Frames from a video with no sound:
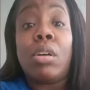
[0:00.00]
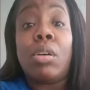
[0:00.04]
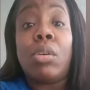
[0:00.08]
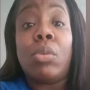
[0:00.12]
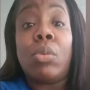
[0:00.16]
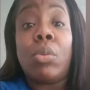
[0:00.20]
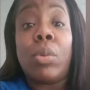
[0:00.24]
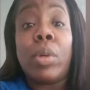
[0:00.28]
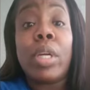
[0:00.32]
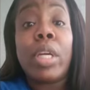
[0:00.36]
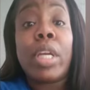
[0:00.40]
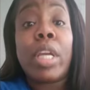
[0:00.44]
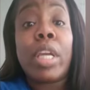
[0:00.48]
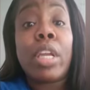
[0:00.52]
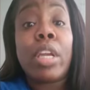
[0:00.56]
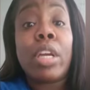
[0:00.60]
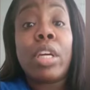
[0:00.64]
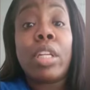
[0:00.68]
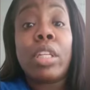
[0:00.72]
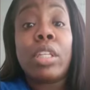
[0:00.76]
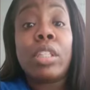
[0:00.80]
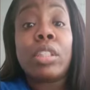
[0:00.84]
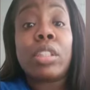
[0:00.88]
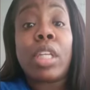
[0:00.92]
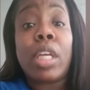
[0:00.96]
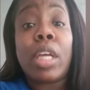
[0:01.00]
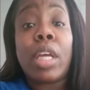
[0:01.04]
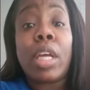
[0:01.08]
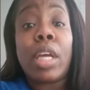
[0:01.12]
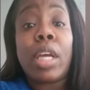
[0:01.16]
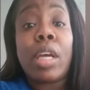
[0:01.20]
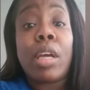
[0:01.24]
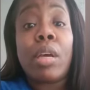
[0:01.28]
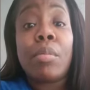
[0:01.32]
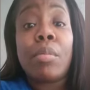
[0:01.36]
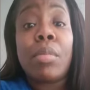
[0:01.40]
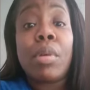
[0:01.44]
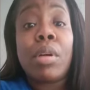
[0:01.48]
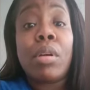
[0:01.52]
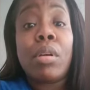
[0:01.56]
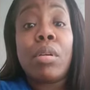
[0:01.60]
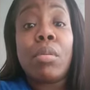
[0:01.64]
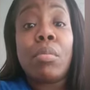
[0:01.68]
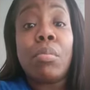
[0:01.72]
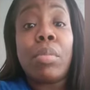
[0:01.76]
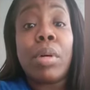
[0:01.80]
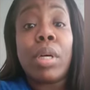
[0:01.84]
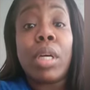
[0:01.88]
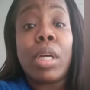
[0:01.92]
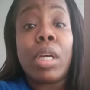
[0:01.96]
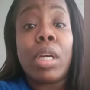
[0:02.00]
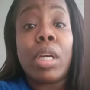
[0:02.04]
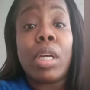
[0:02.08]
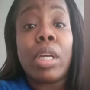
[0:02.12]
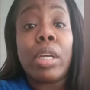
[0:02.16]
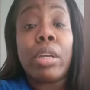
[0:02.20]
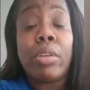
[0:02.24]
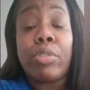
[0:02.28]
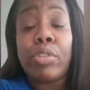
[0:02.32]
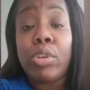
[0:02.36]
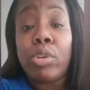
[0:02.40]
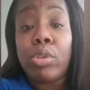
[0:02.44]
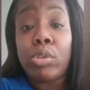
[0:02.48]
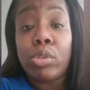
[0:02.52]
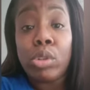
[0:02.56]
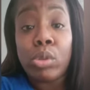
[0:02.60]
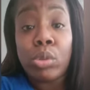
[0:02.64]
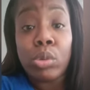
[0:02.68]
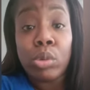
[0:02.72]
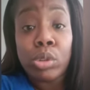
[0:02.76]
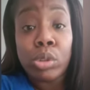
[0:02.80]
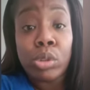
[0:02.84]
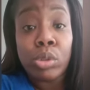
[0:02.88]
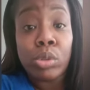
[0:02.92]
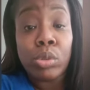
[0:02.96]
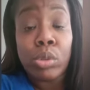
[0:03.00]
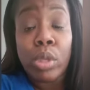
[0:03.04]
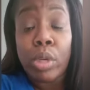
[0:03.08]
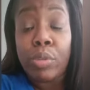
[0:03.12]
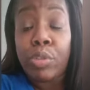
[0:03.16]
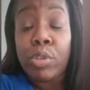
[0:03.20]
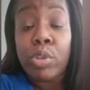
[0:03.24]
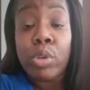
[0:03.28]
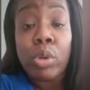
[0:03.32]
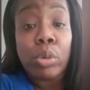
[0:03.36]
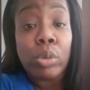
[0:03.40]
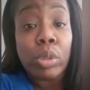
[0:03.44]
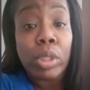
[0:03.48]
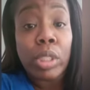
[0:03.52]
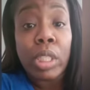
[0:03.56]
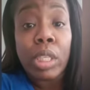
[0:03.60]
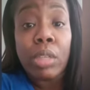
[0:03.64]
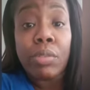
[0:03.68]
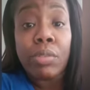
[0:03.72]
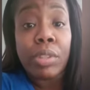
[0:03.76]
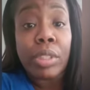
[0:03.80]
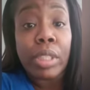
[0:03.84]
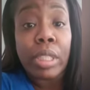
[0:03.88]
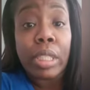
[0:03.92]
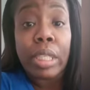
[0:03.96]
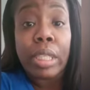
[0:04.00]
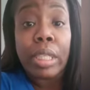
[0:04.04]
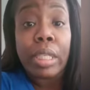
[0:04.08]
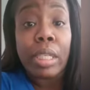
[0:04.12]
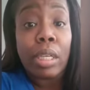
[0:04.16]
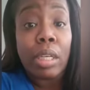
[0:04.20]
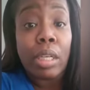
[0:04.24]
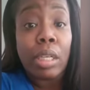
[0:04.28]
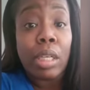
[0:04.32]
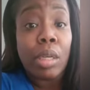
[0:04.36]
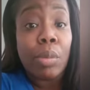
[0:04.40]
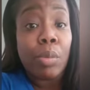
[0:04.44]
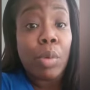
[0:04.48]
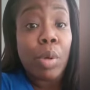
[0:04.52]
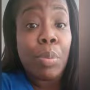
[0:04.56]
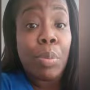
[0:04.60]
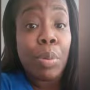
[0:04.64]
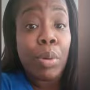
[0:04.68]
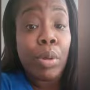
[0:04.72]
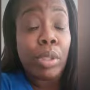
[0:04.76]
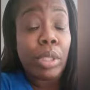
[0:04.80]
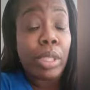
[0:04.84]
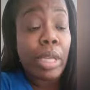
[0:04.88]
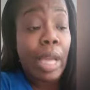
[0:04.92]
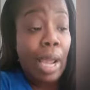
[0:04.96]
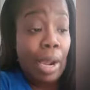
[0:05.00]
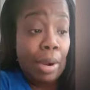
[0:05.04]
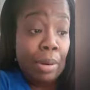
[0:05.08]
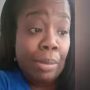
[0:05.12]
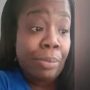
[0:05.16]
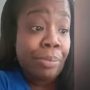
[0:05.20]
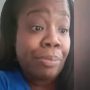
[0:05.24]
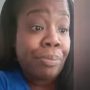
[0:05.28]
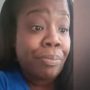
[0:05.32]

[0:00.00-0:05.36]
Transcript: we'll give you a little time, but if you don't do what you, if you don't deliver, then we pulling out.